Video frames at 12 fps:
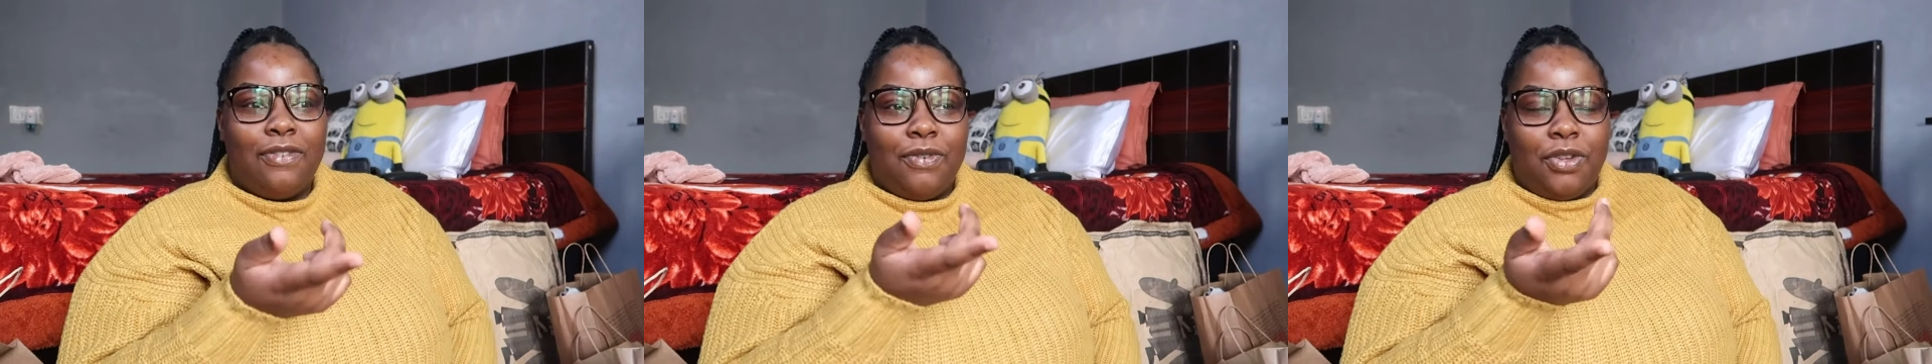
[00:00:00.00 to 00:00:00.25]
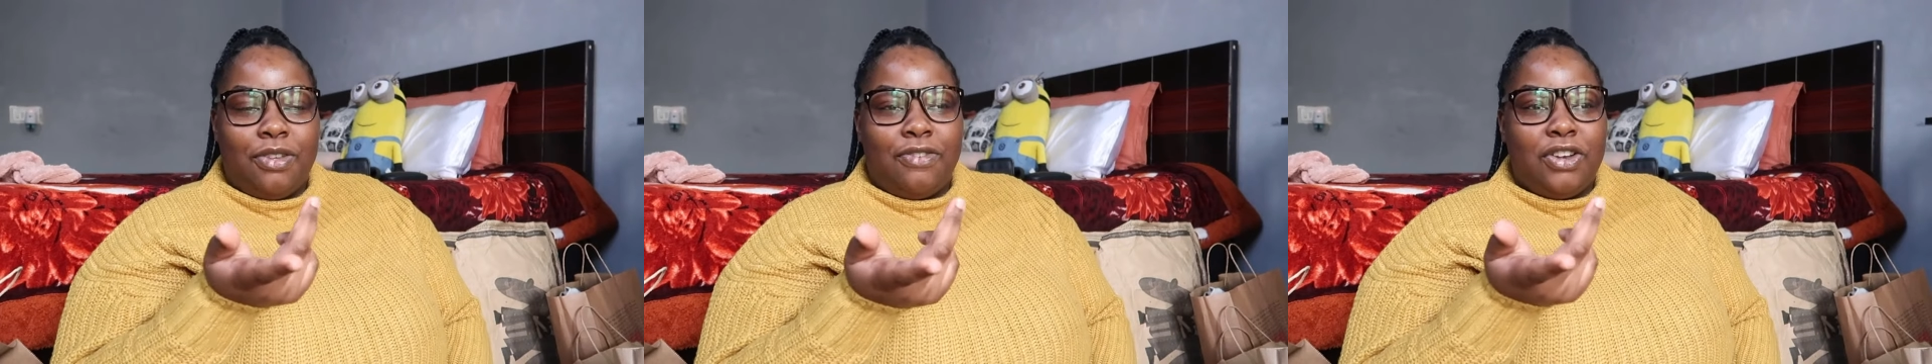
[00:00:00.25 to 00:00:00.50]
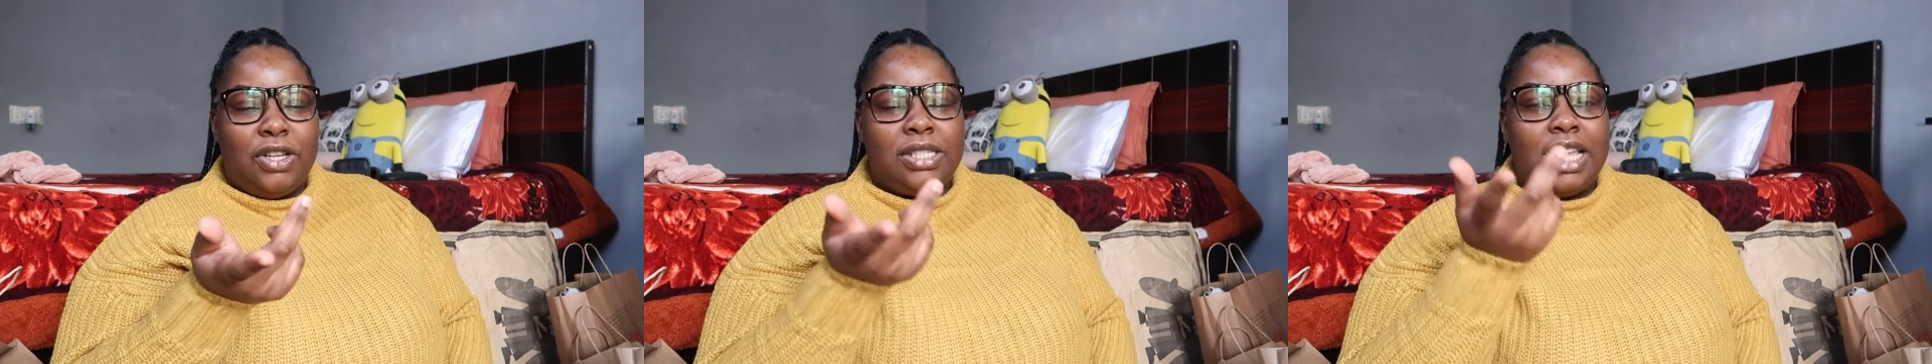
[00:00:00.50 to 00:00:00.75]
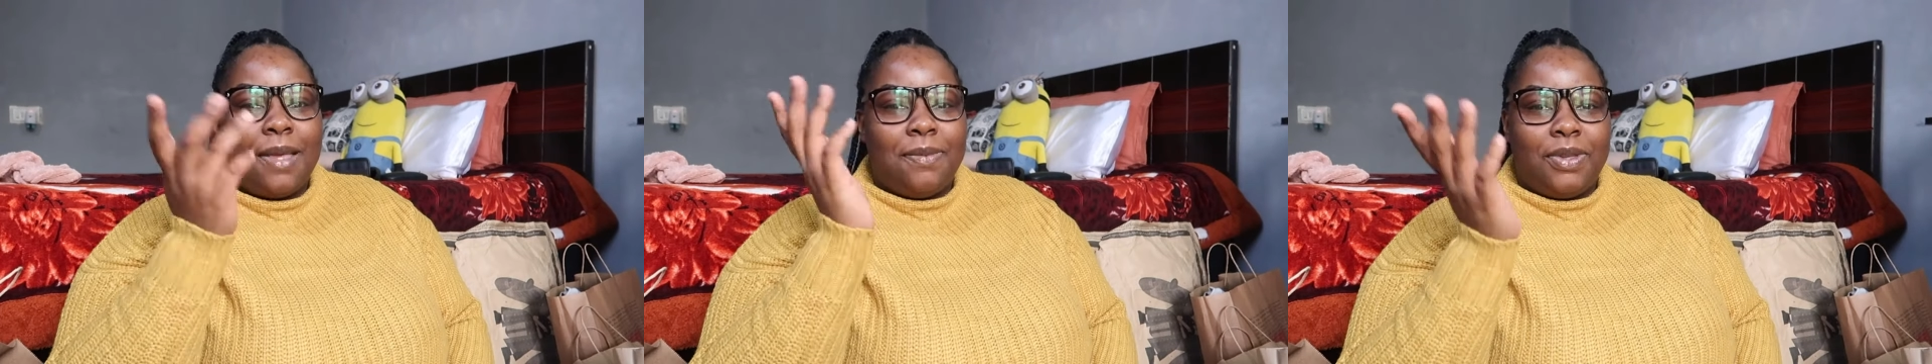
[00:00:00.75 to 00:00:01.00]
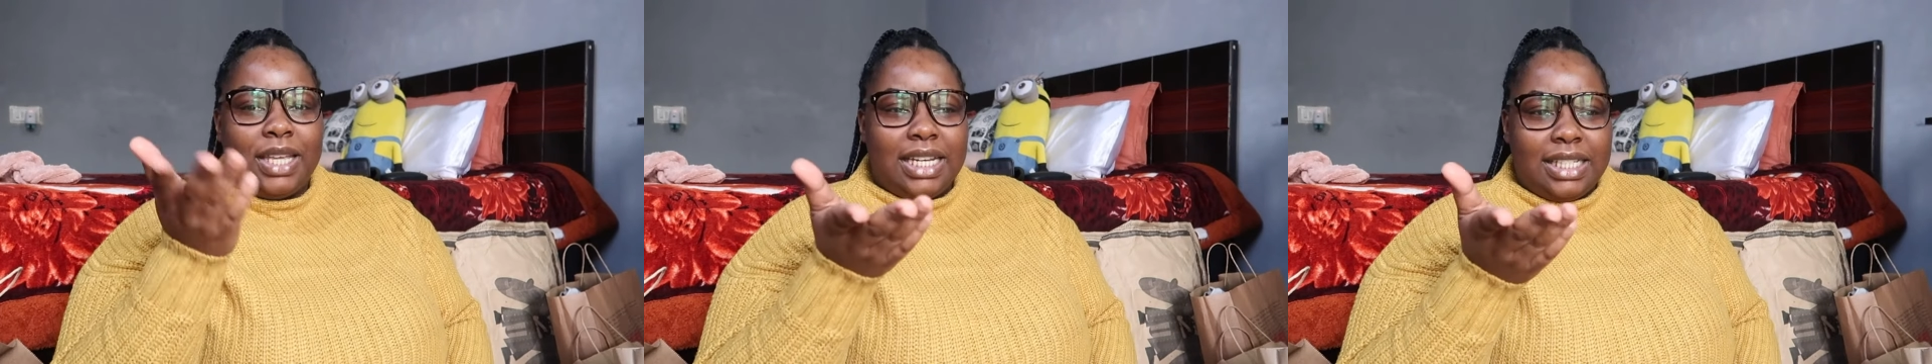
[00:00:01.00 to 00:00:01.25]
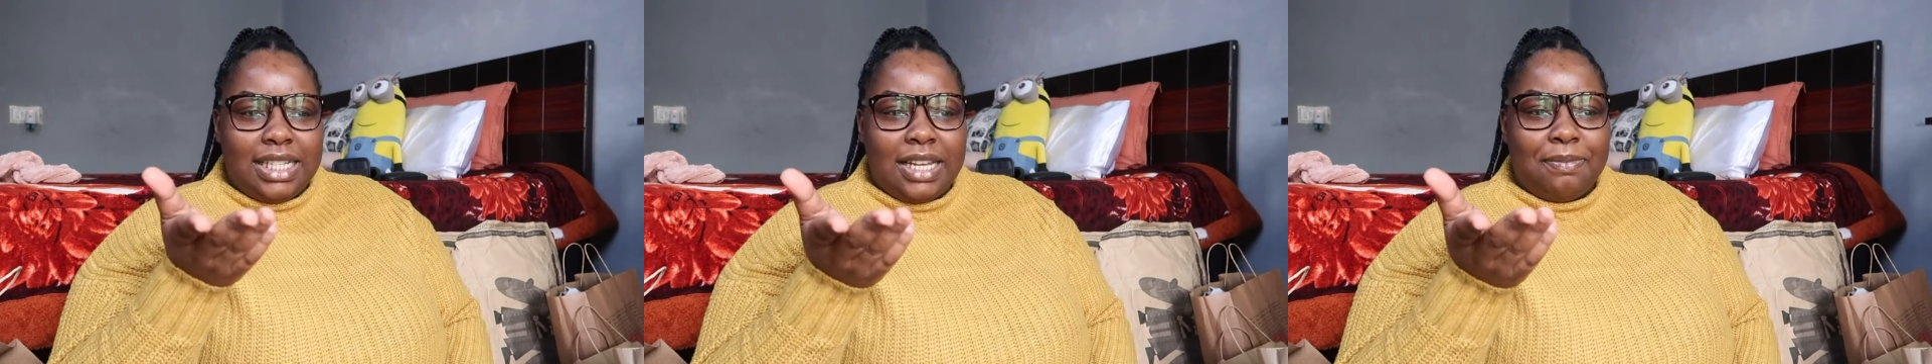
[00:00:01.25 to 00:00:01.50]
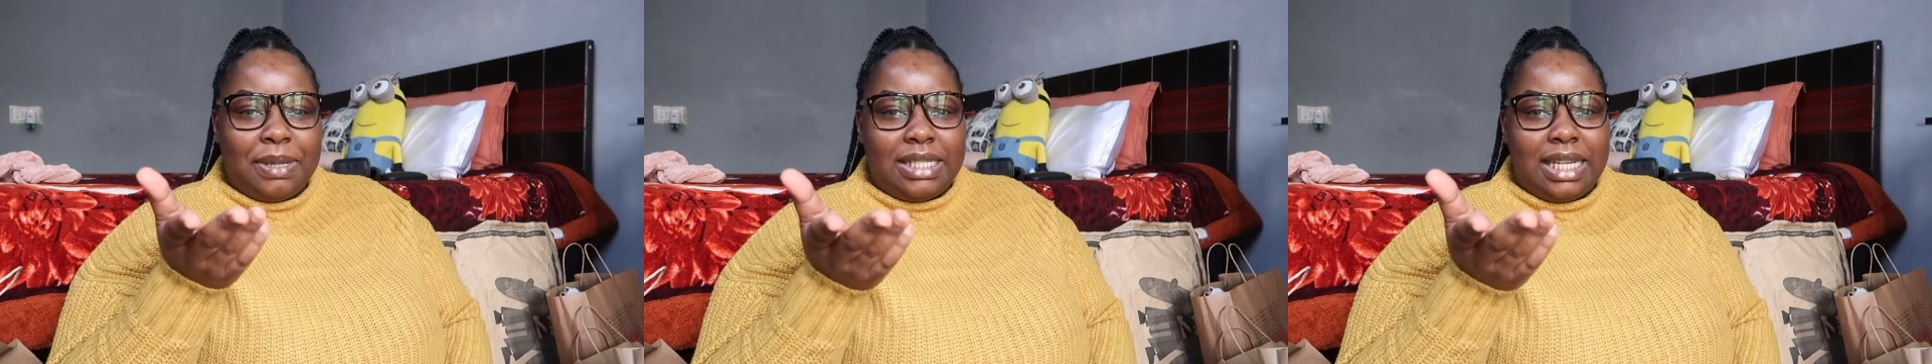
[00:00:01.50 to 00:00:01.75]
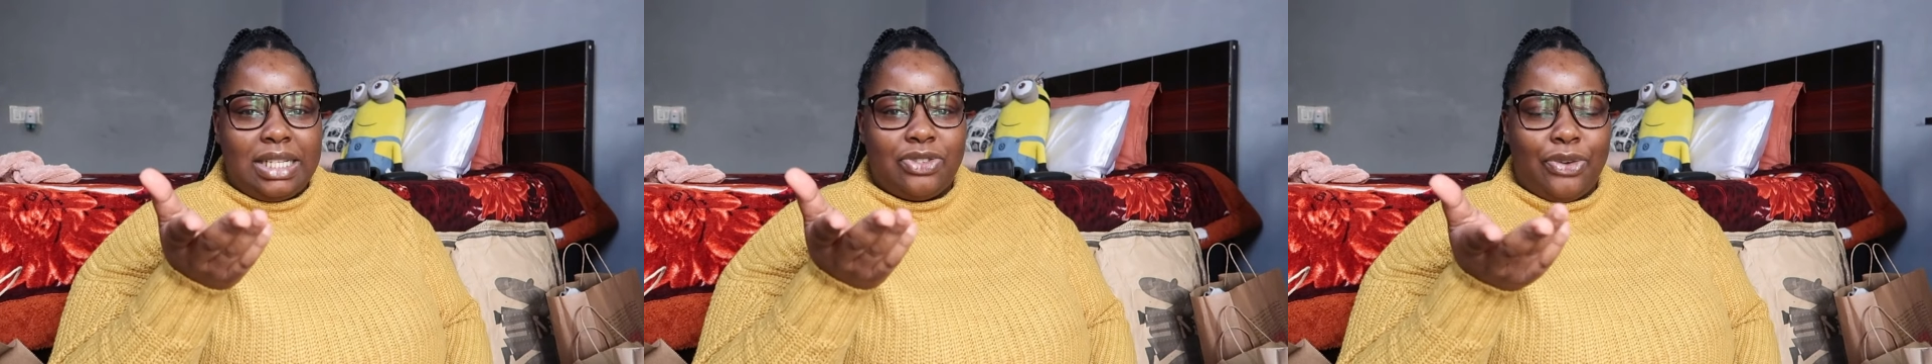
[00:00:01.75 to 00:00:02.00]
For the first time, you get a
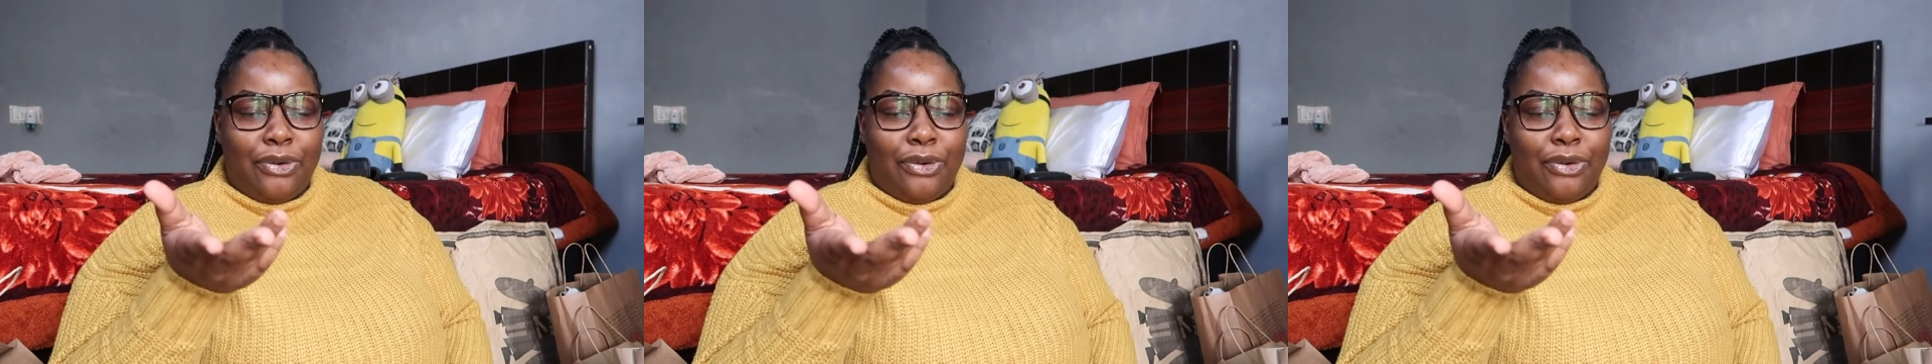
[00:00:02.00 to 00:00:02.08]
10%